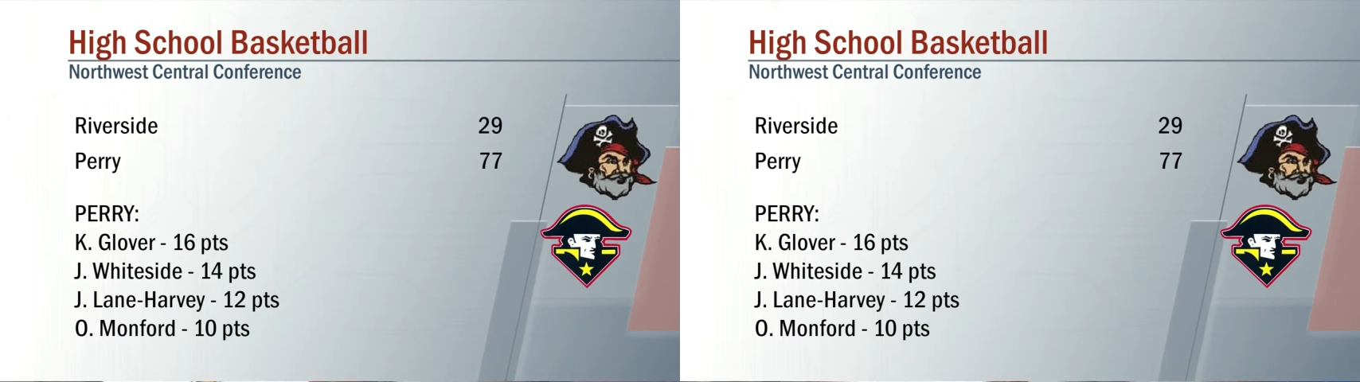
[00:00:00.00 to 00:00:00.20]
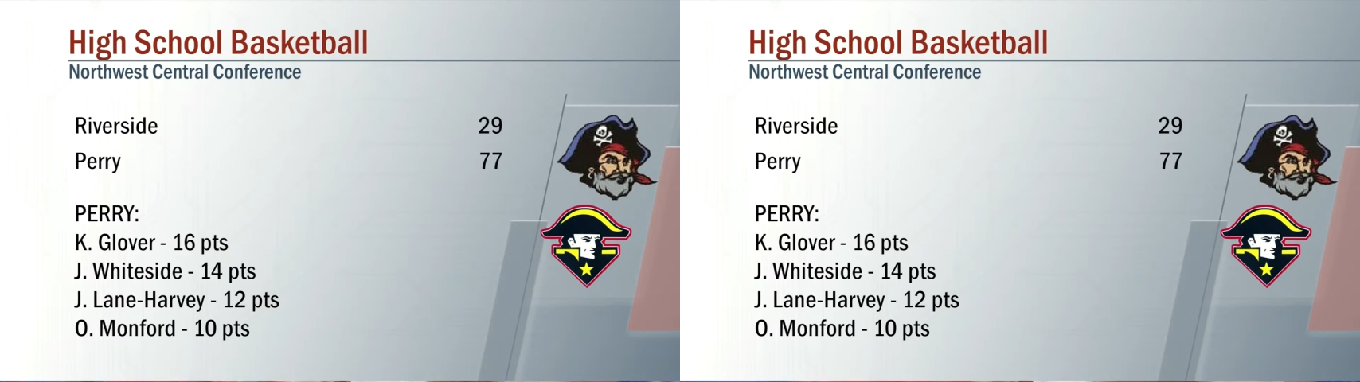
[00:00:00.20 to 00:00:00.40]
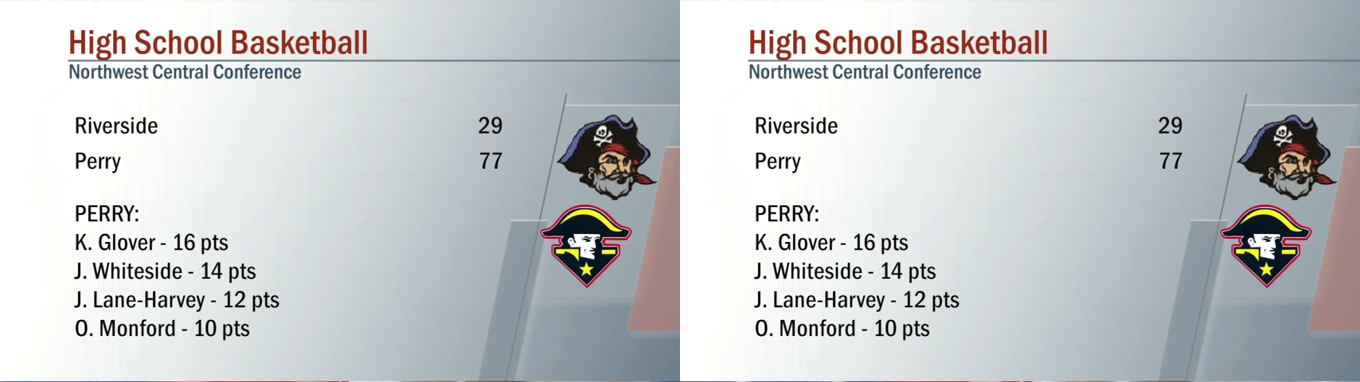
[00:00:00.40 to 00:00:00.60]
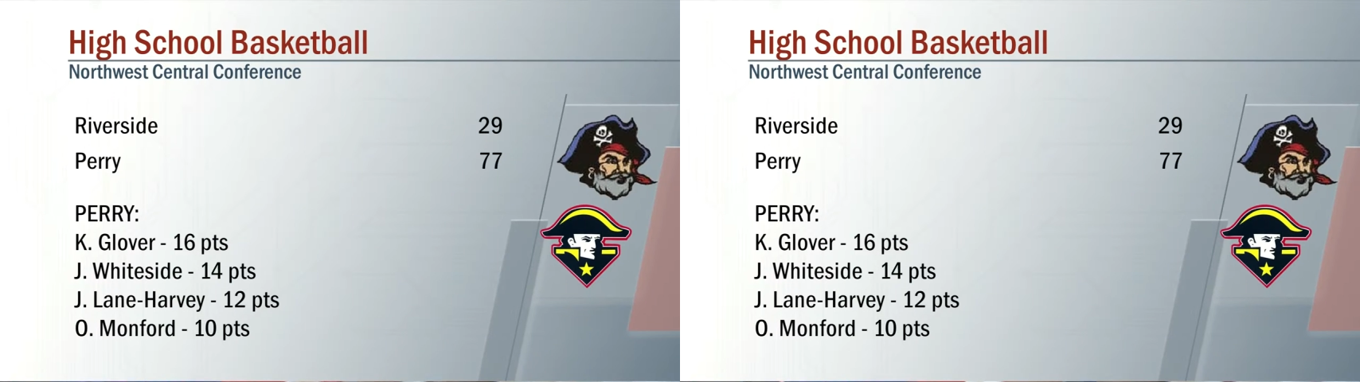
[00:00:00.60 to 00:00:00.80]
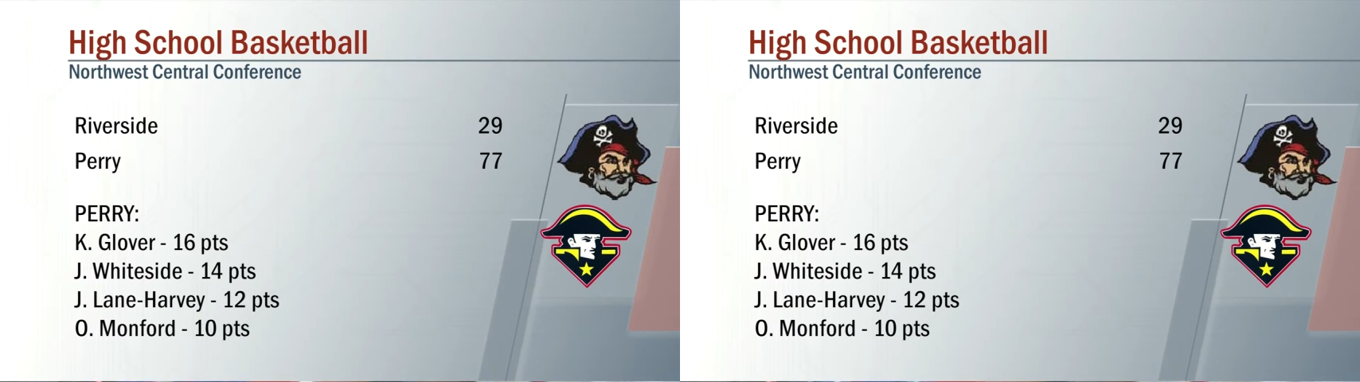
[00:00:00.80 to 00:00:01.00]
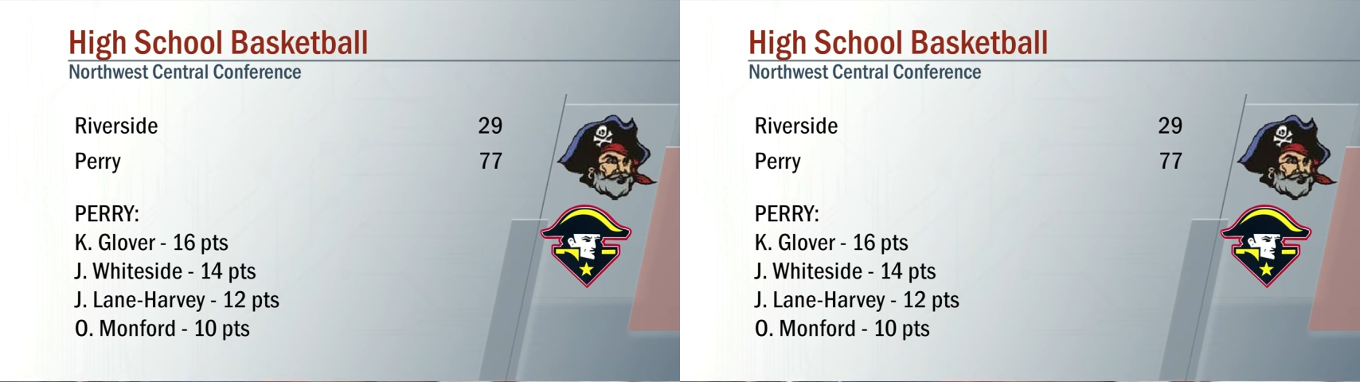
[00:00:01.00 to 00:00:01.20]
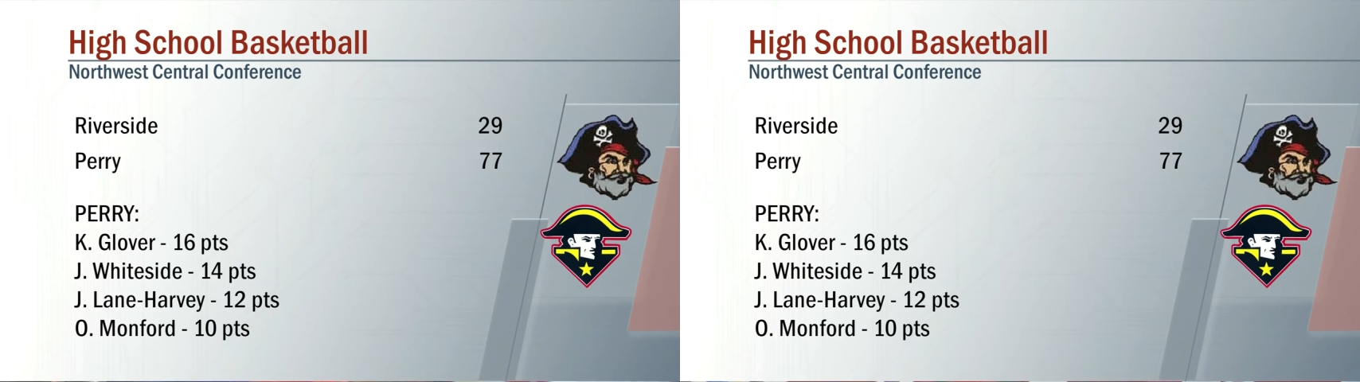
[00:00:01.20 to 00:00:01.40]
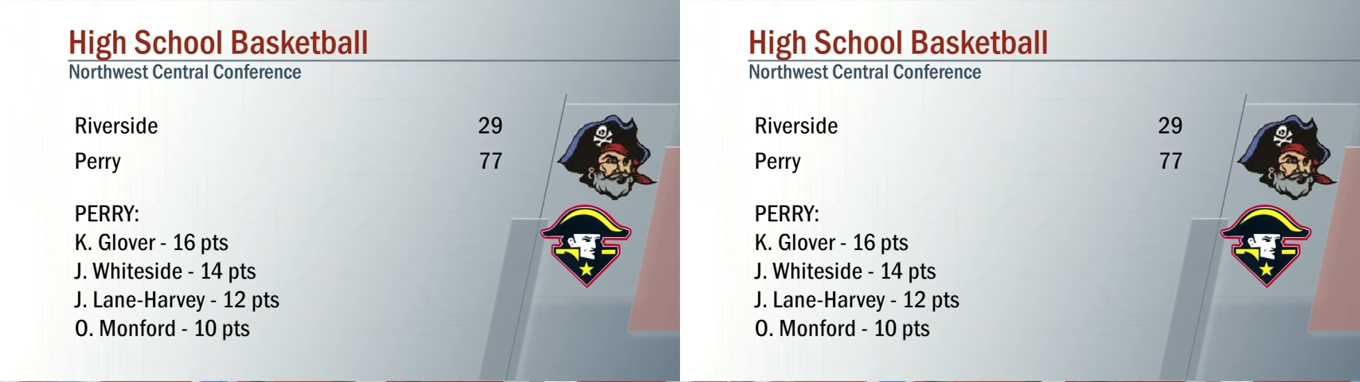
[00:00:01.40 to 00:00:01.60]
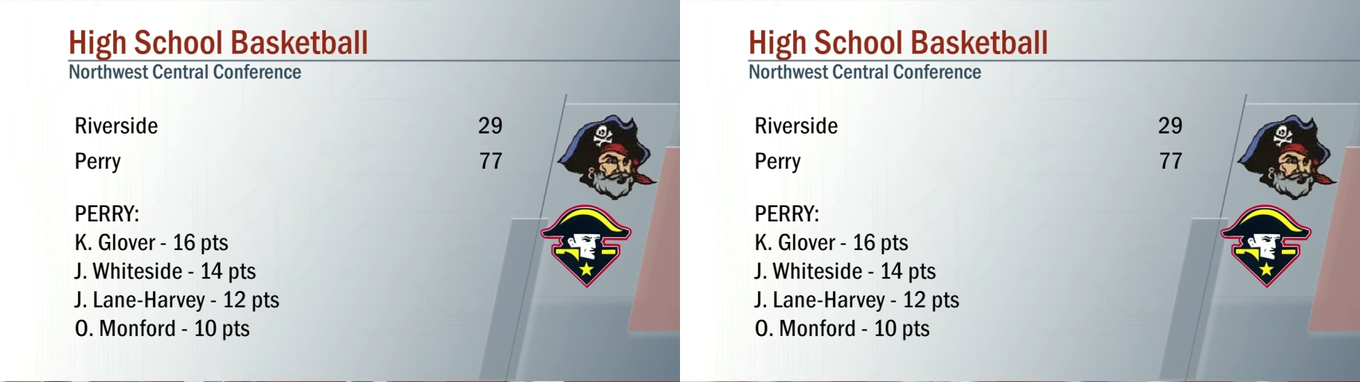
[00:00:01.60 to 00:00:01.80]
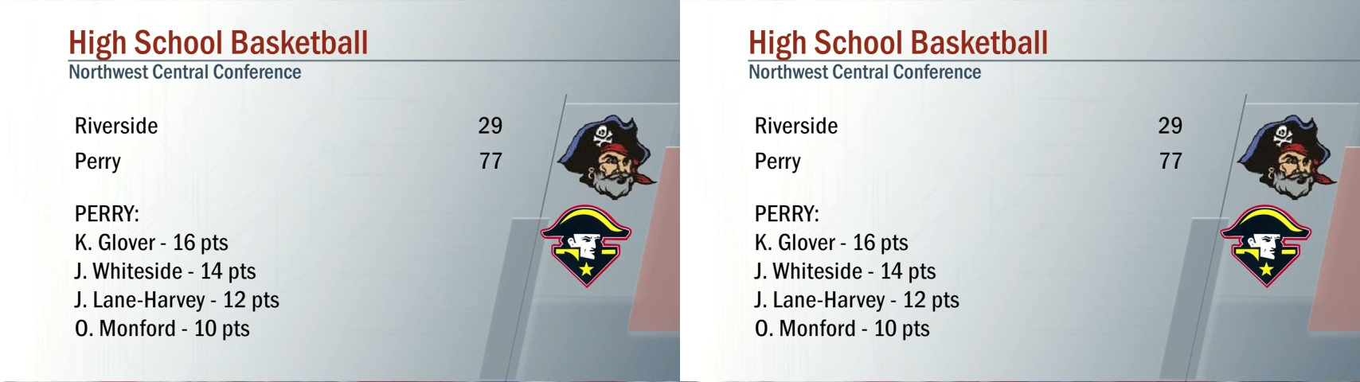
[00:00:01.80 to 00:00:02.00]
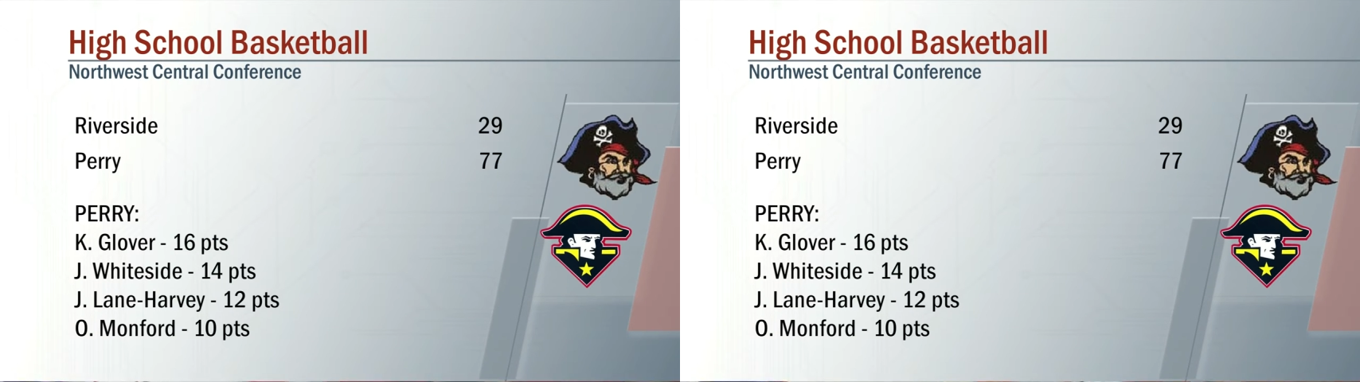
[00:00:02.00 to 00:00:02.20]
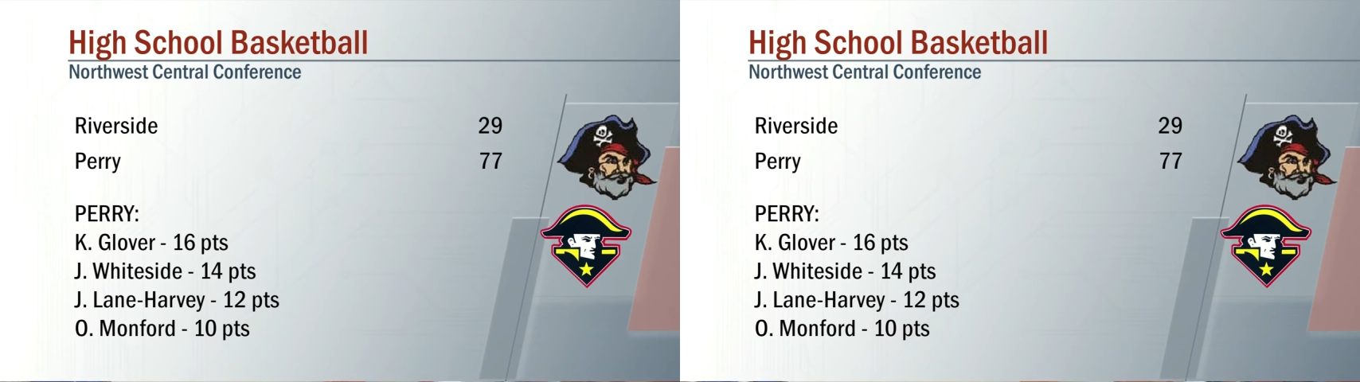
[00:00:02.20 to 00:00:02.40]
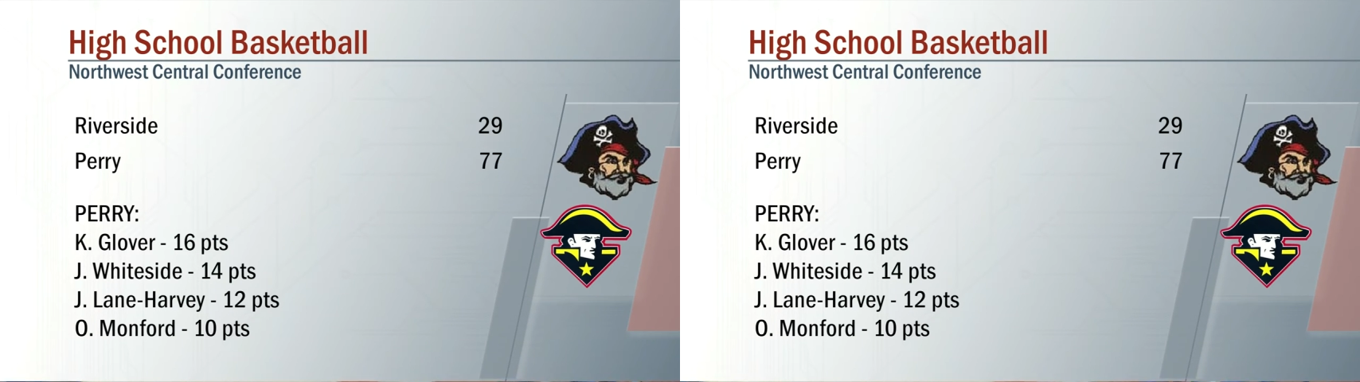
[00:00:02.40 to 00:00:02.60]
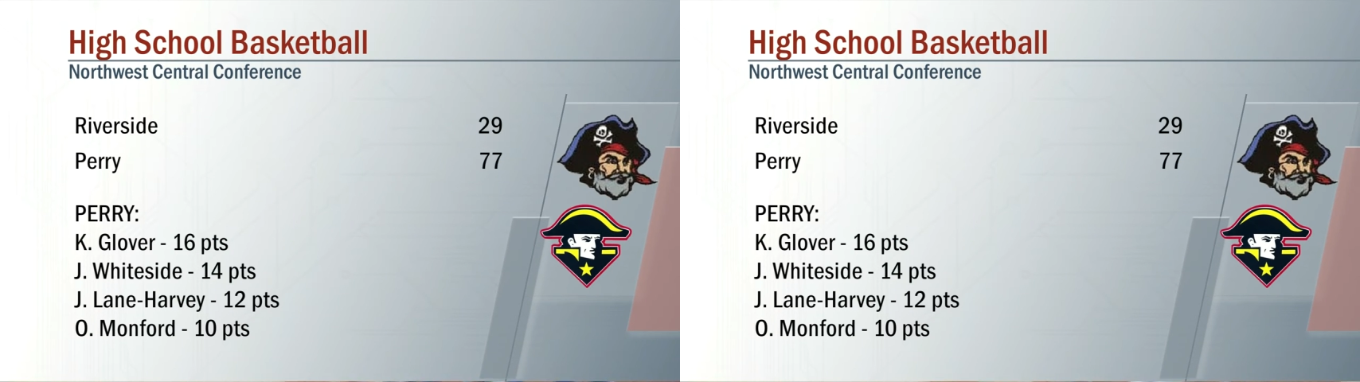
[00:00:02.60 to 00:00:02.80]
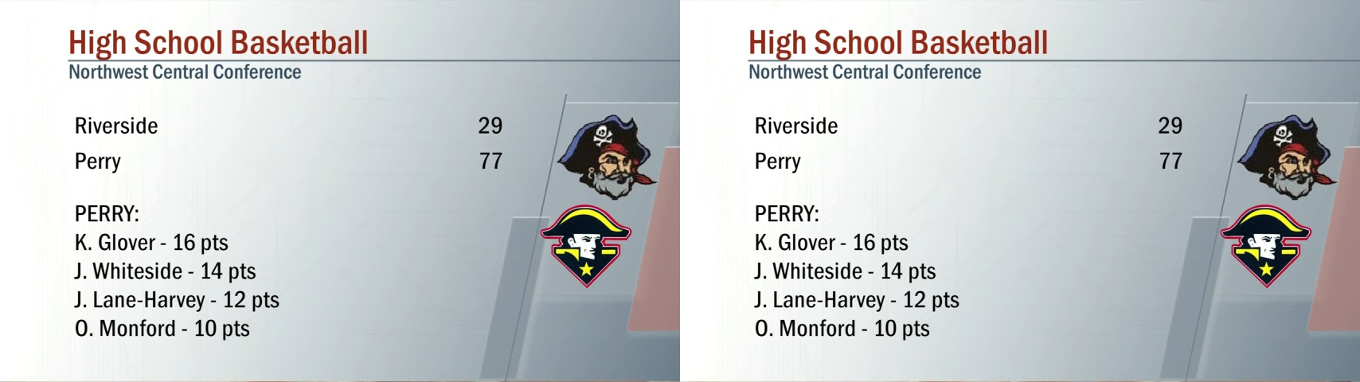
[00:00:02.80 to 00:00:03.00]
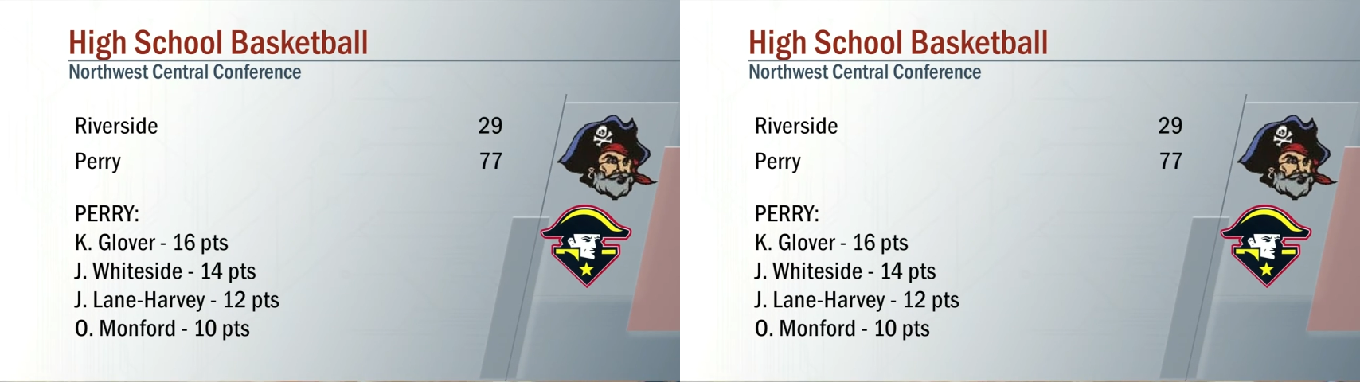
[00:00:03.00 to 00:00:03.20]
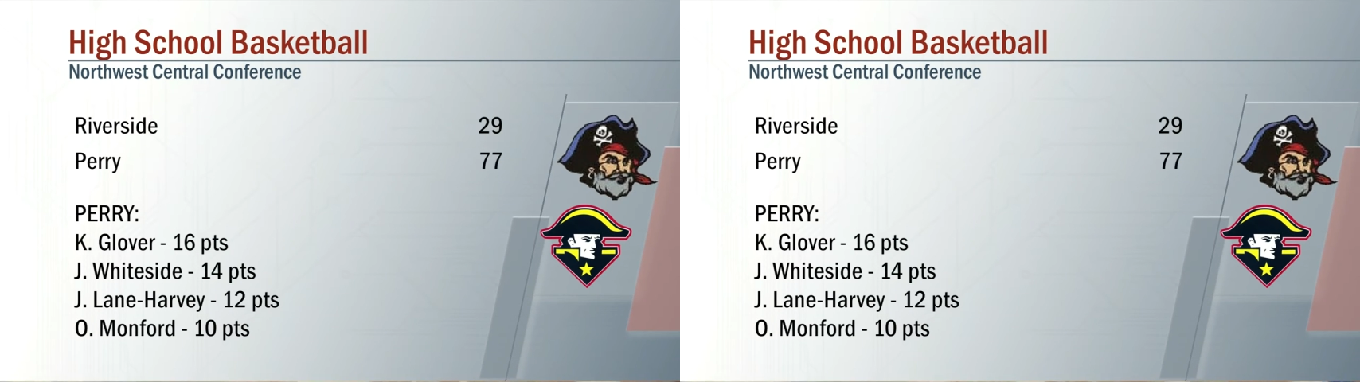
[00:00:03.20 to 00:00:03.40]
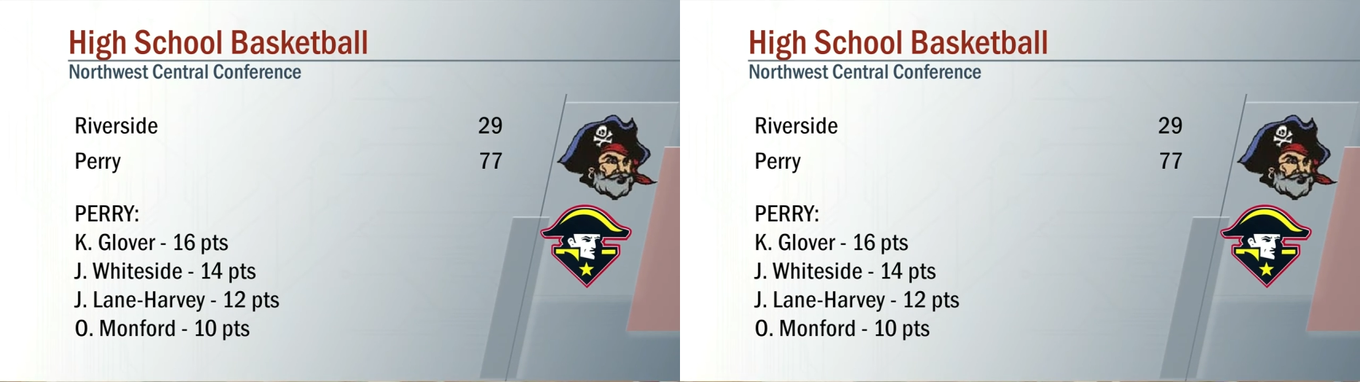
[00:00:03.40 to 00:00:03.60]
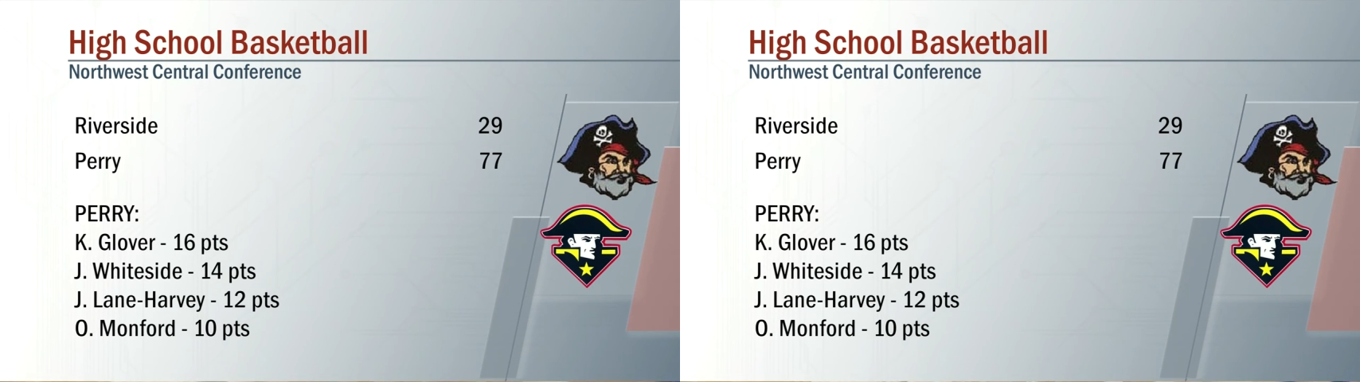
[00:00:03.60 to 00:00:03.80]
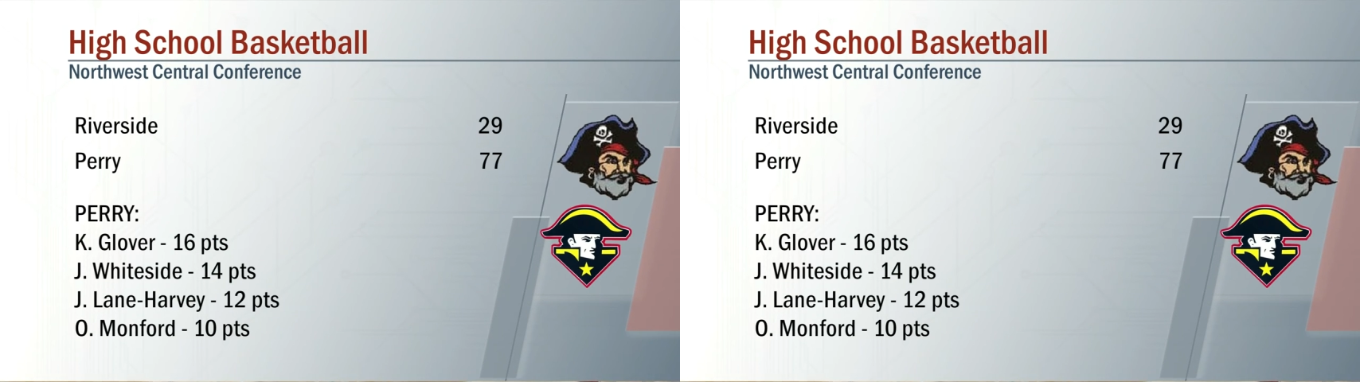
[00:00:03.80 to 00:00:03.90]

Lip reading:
(no speaker visible)